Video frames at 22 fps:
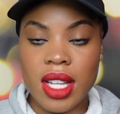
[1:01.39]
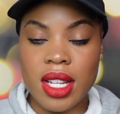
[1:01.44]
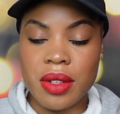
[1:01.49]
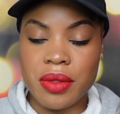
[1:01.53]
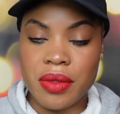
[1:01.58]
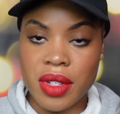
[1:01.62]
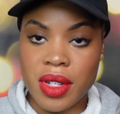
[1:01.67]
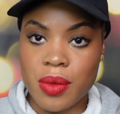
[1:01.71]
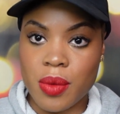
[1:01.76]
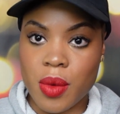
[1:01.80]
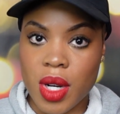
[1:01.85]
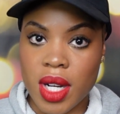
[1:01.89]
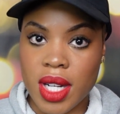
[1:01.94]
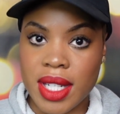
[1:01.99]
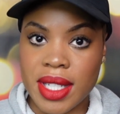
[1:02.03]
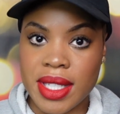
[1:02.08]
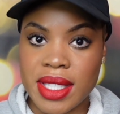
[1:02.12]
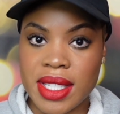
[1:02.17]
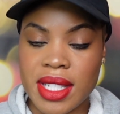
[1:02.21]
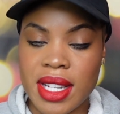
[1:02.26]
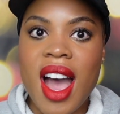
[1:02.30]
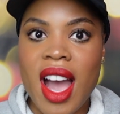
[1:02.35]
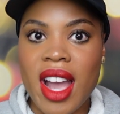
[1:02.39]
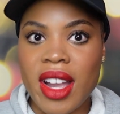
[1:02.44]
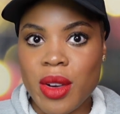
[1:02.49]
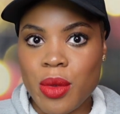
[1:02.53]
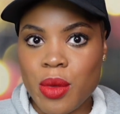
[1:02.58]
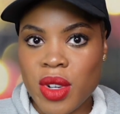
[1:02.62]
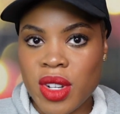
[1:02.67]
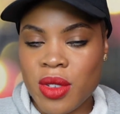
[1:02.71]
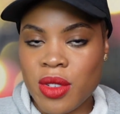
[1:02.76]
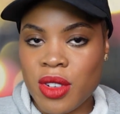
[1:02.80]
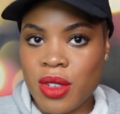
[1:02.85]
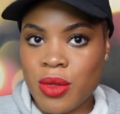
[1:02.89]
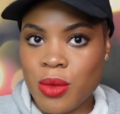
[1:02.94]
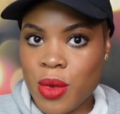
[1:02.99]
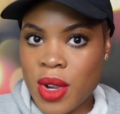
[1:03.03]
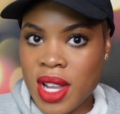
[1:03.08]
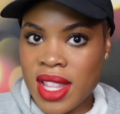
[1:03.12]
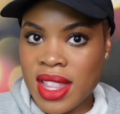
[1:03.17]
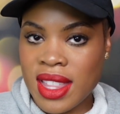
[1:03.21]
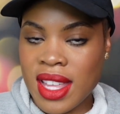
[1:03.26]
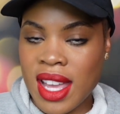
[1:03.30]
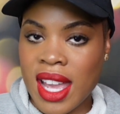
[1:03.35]
everyone. I went
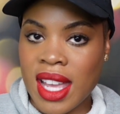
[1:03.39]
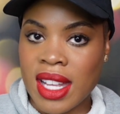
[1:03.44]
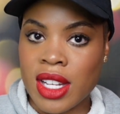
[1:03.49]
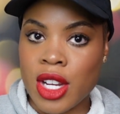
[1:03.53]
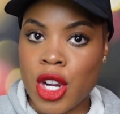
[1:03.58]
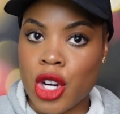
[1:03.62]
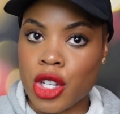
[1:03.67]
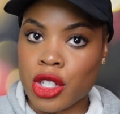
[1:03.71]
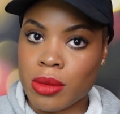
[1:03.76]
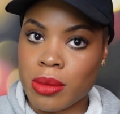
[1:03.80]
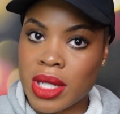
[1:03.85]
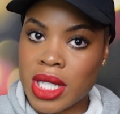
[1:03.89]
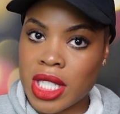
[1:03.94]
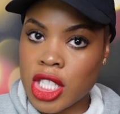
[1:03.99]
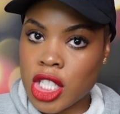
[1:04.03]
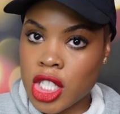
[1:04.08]
with an urban